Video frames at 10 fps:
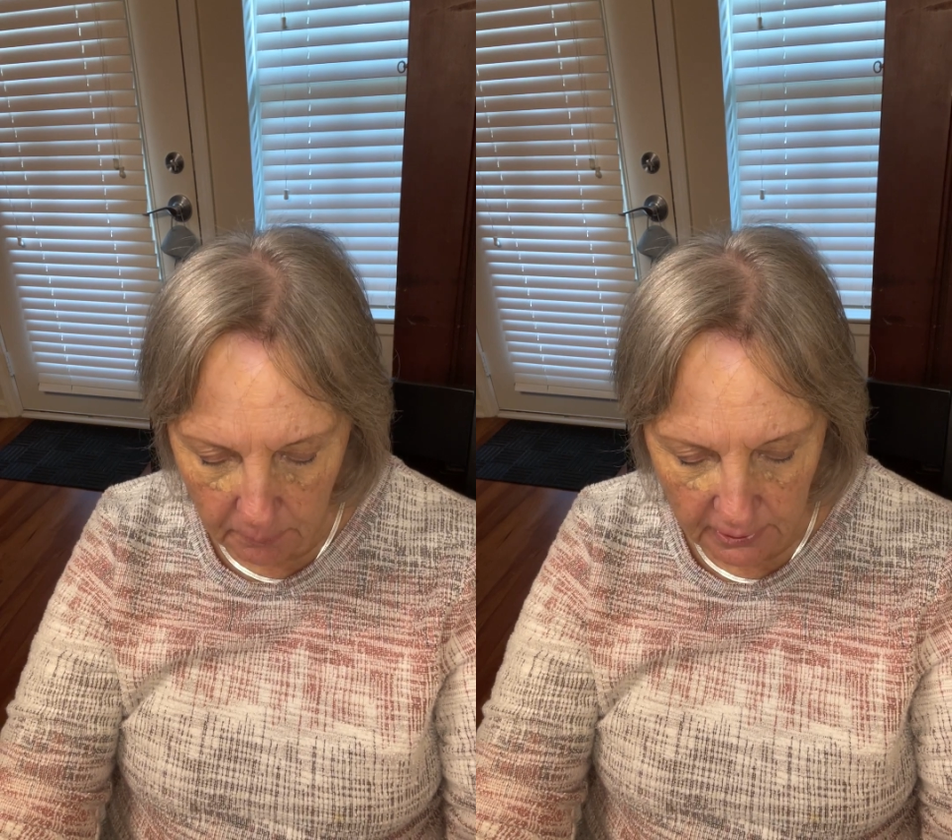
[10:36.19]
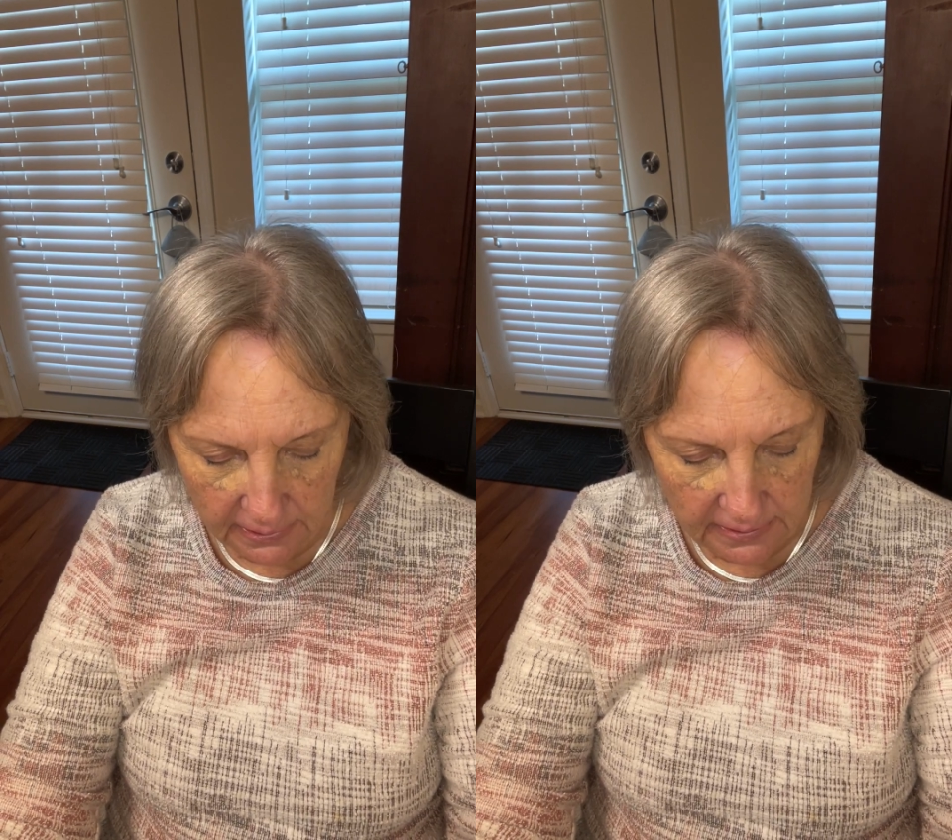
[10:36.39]

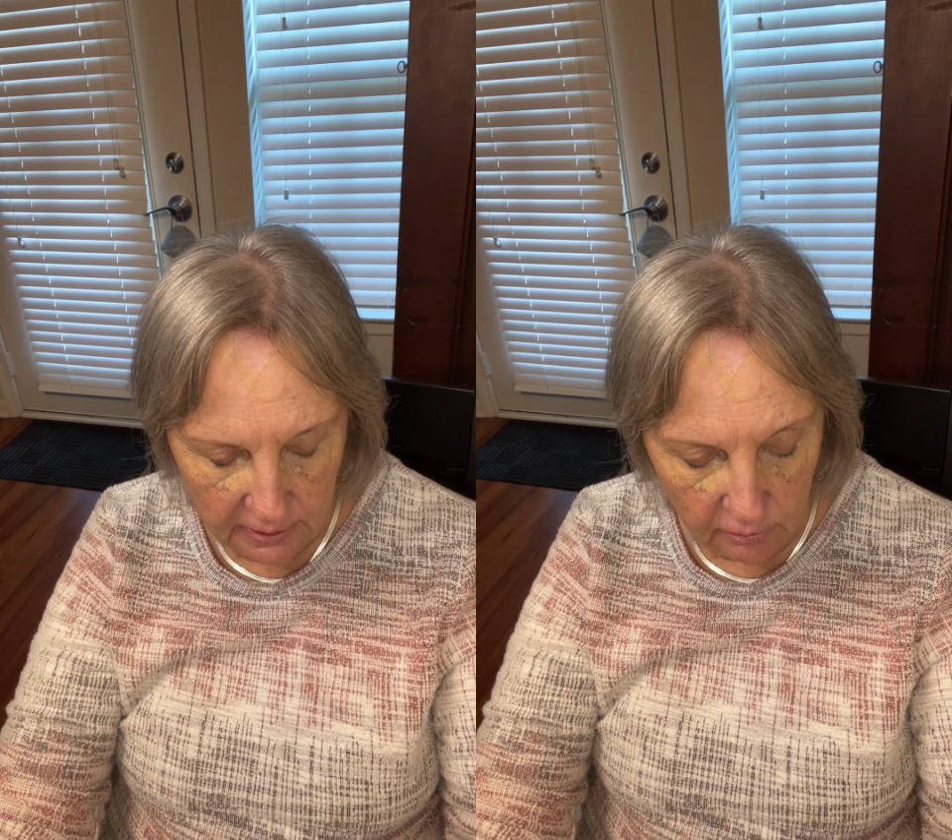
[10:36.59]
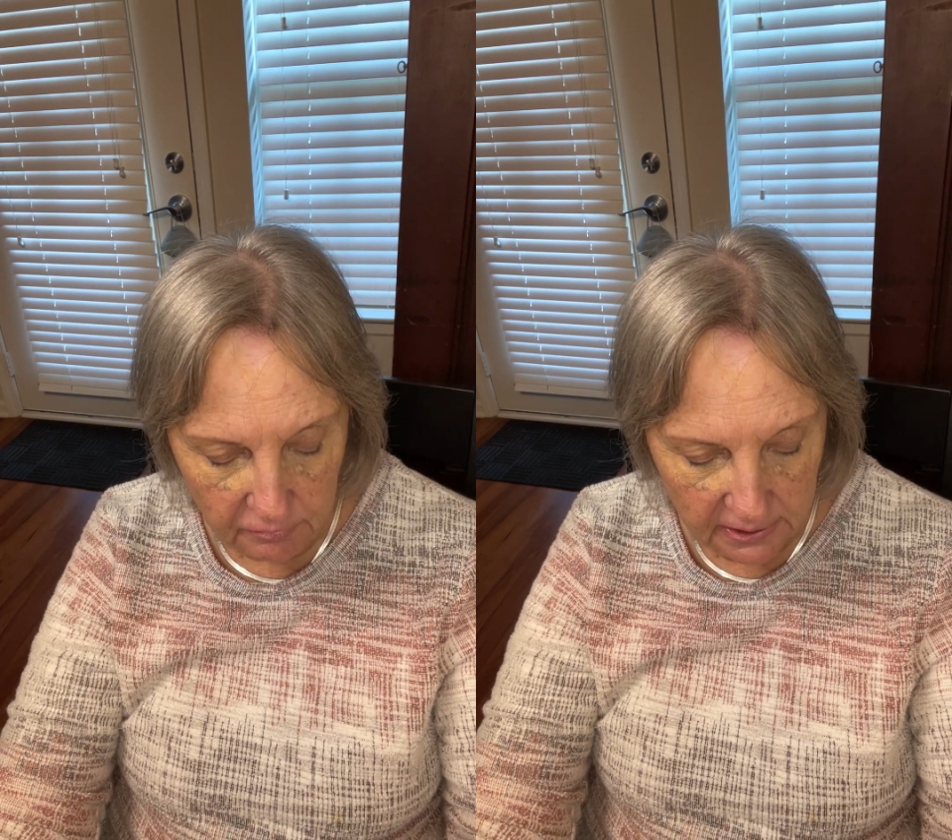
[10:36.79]
put it
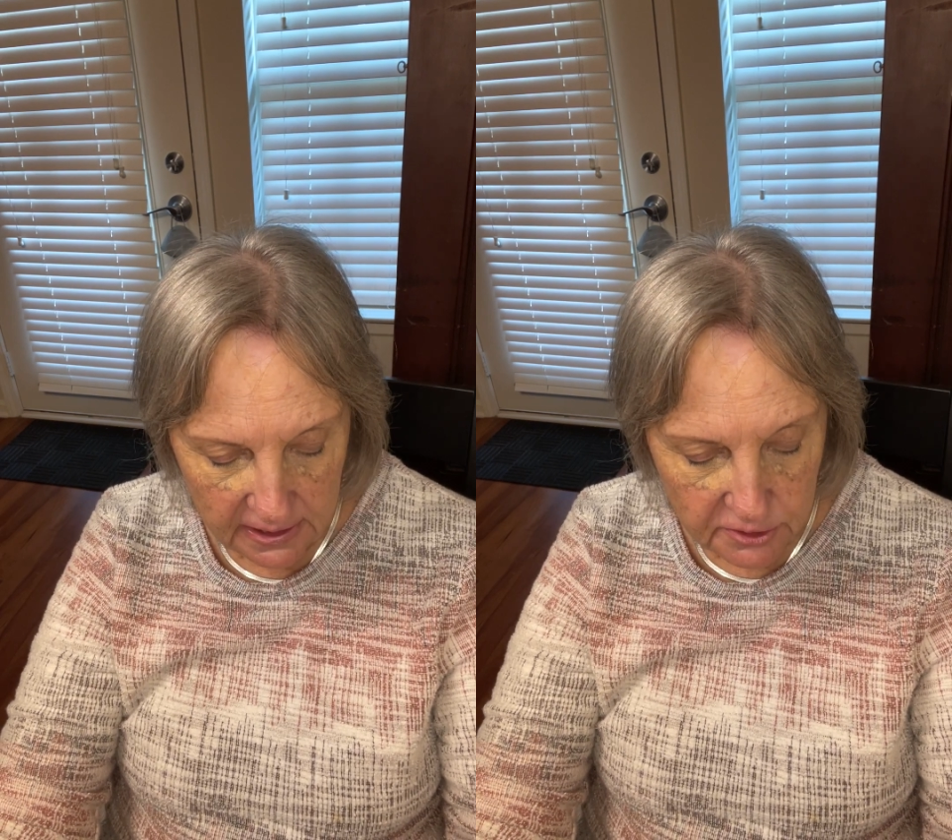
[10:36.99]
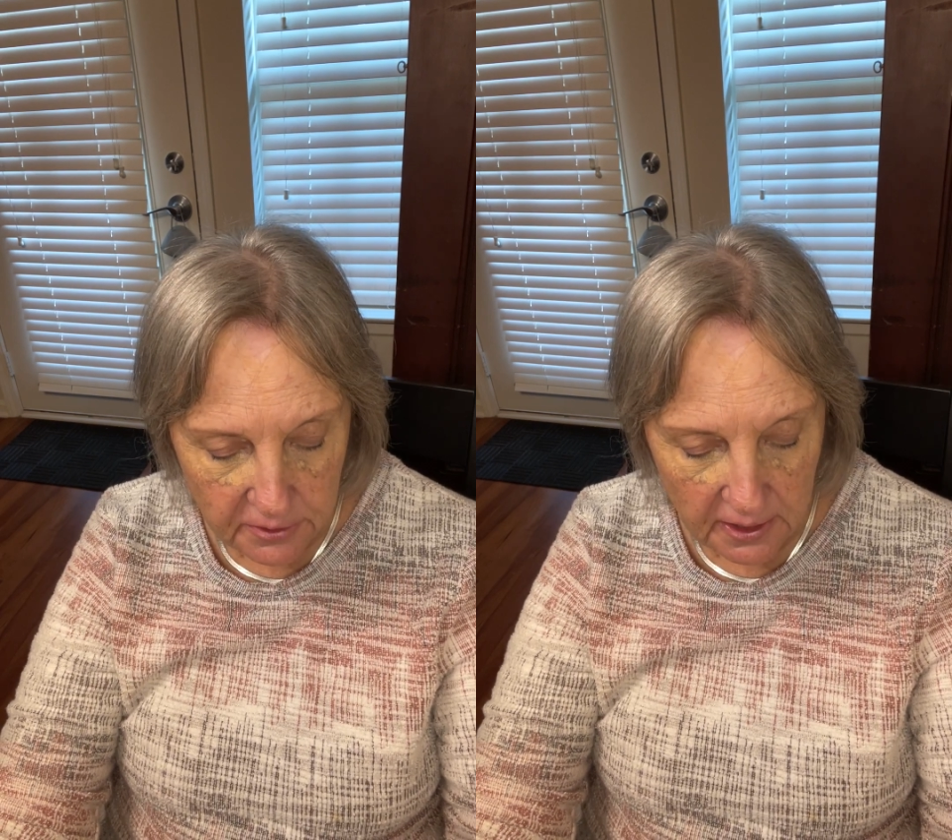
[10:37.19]
carefully
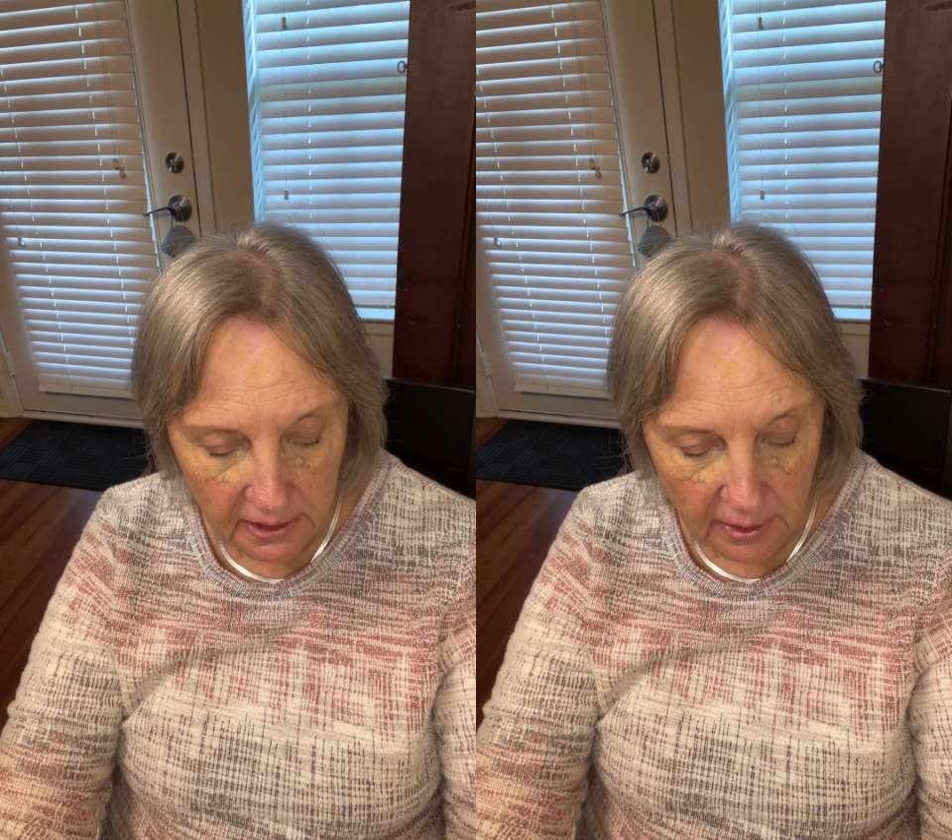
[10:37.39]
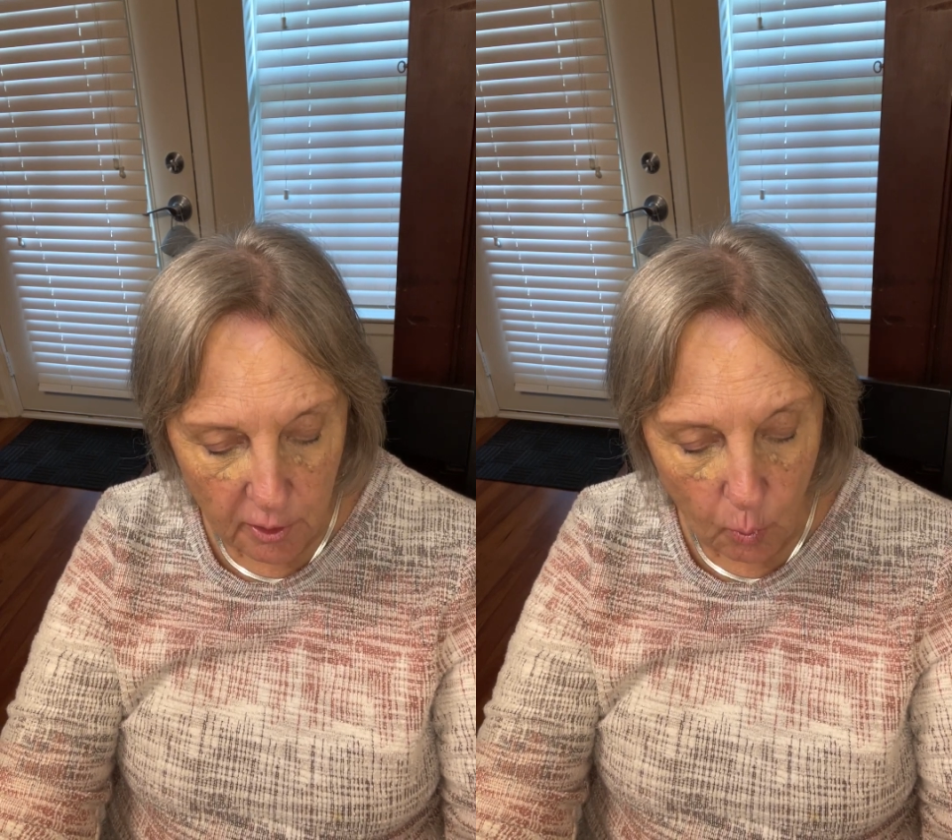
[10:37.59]
into the
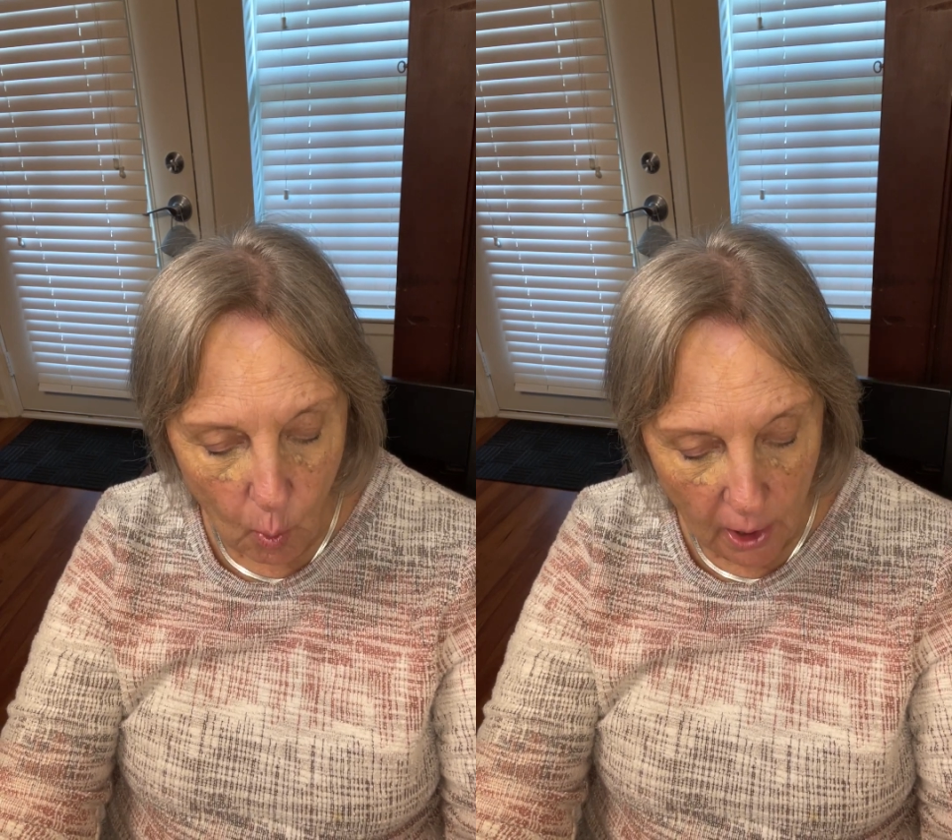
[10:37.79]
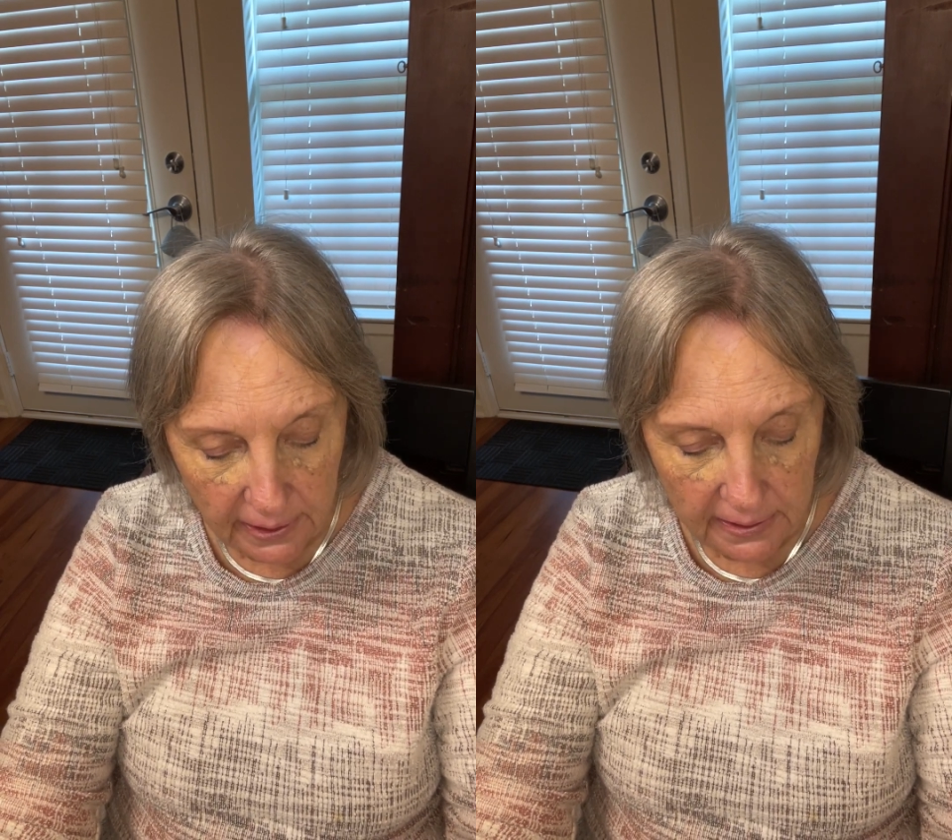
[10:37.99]
leather
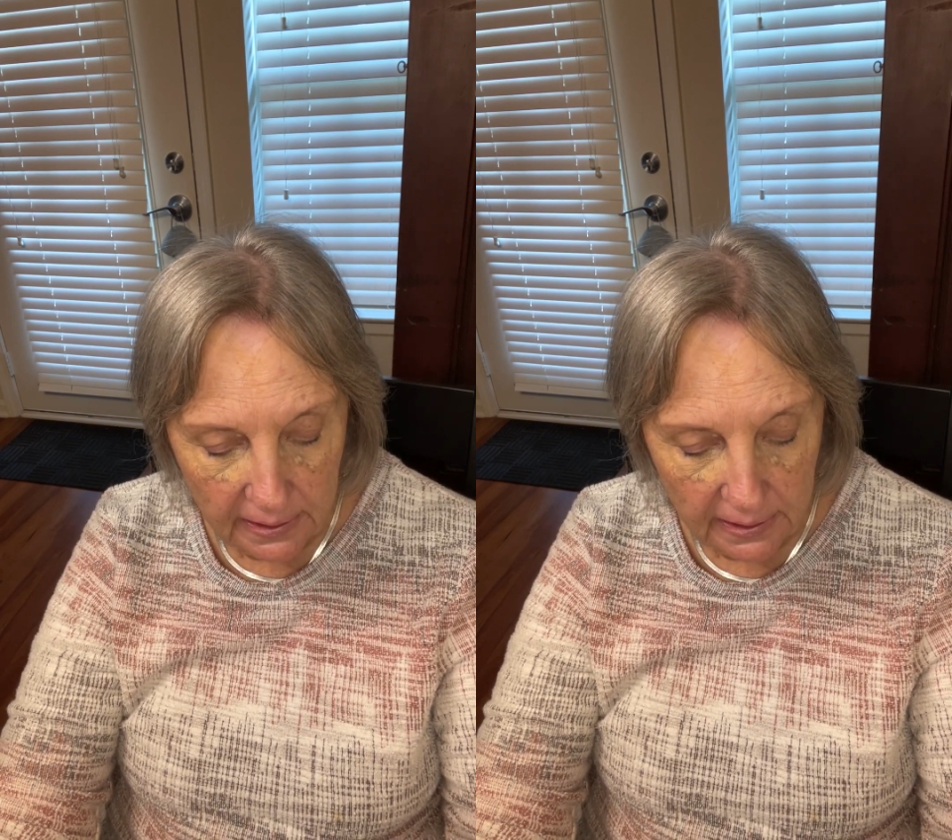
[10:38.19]
wallet